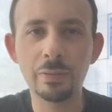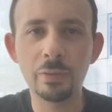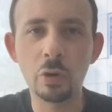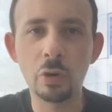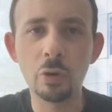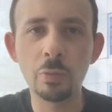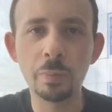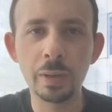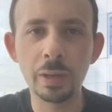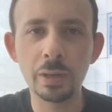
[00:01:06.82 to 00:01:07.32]
of
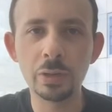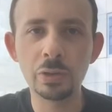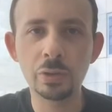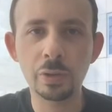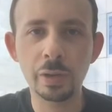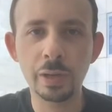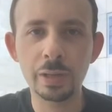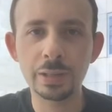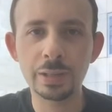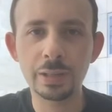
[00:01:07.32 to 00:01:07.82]
open
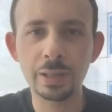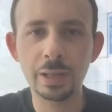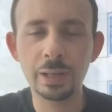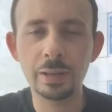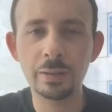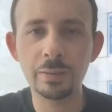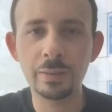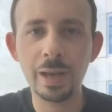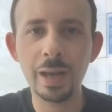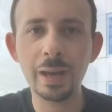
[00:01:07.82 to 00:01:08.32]
interest,
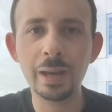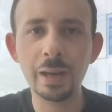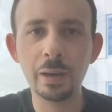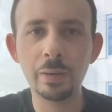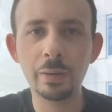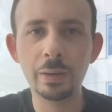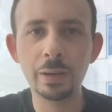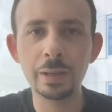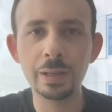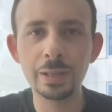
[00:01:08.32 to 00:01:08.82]
and that
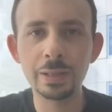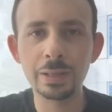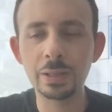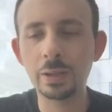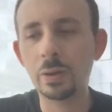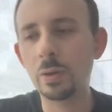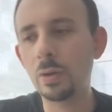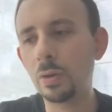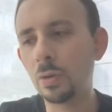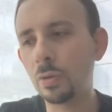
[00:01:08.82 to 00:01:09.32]
area needs
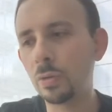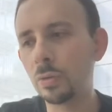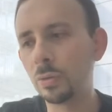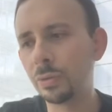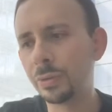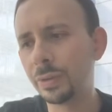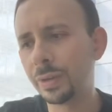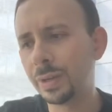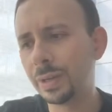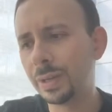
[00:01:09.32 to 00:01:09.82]
to
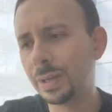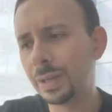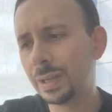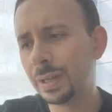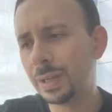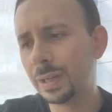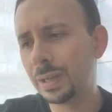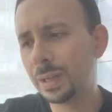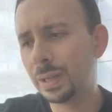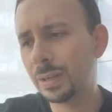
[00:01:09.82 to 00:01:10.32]
hold.
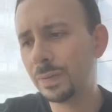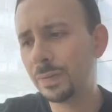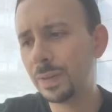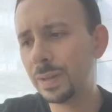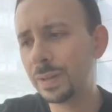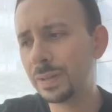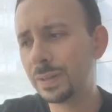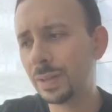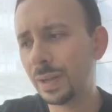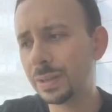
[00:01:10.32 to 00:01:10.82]
If
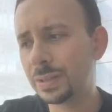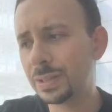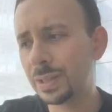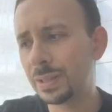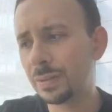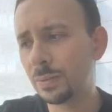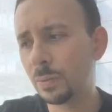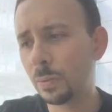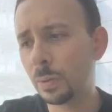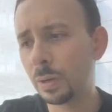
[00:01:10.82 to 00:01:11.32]
it
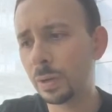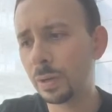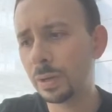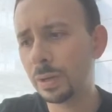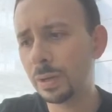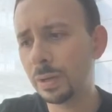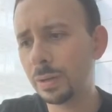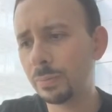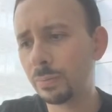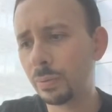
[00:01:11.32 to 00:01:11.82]
doesn't, we're
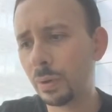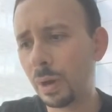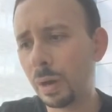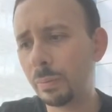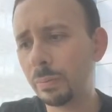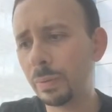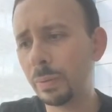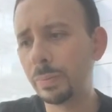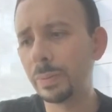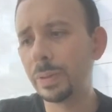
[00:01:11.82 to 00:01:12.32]
going to
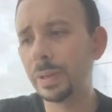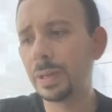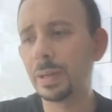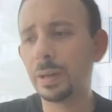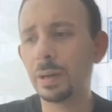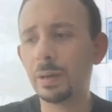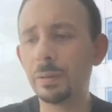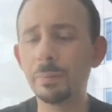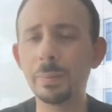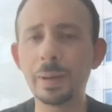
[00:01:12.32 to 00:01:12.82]
probably
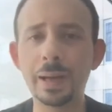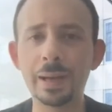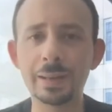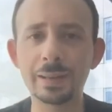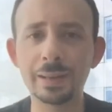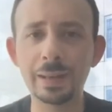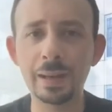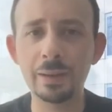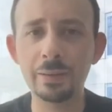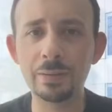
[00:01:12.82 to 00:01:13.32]
come
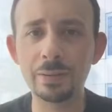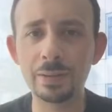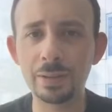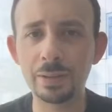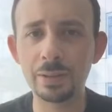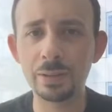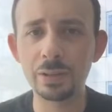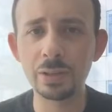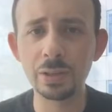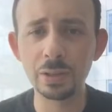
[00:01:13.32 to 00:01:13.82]
back down to
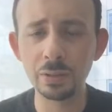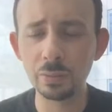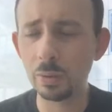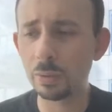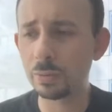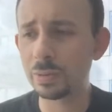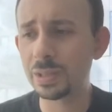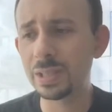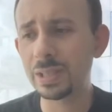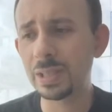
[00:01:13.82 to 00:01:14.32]
the
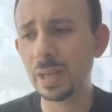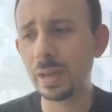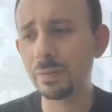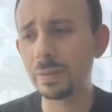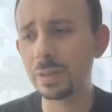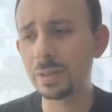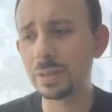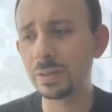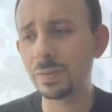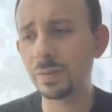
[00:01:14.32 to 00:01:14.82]

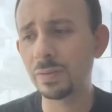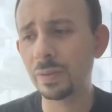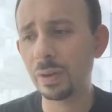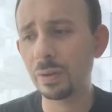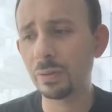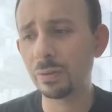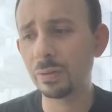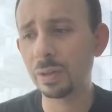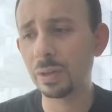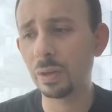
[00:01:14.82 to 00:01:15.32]
207s
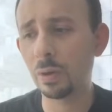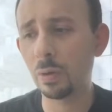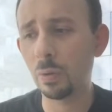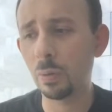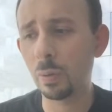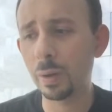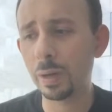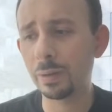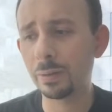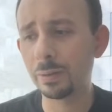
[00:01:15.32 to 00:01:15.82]
fairly
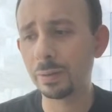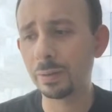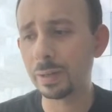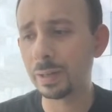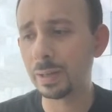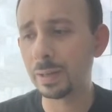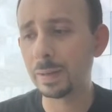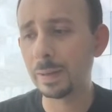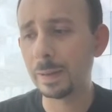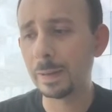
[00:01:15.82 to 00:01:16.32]

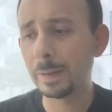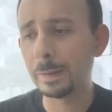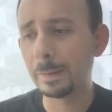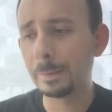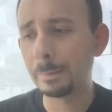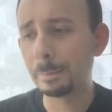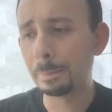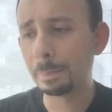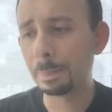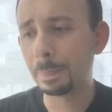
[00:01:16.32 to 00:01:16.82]
quickly.
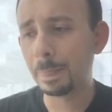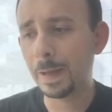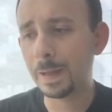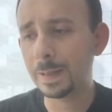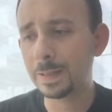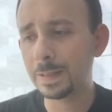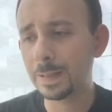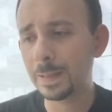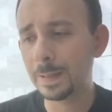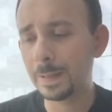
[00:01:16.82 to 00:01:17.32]

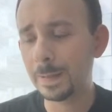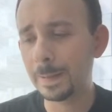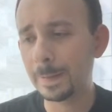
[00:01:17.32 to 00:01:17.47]
That's